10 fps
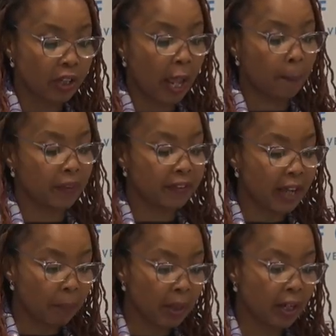the
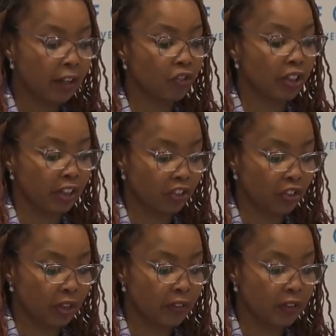epistemic
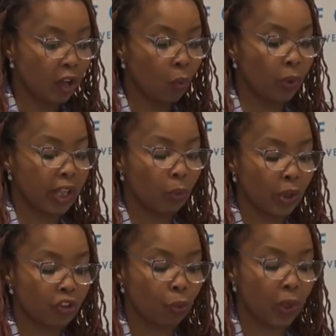traditions within
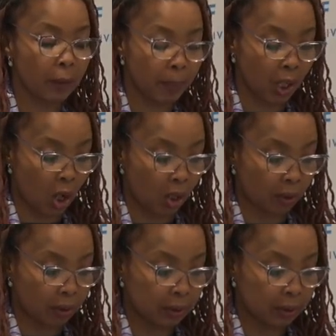which we belong.